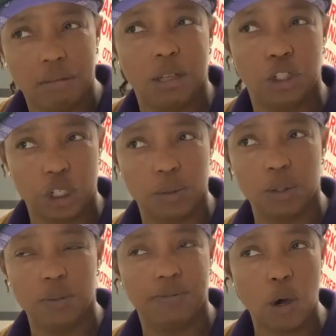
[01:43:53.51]
the
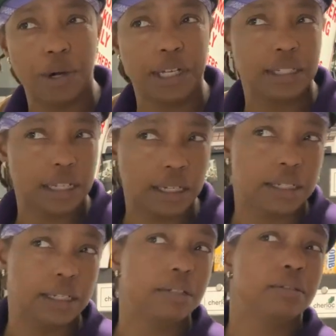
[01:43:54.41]
general voting
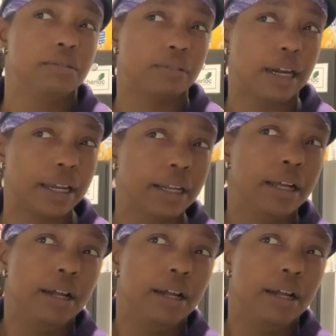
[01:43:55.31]
citizen, right?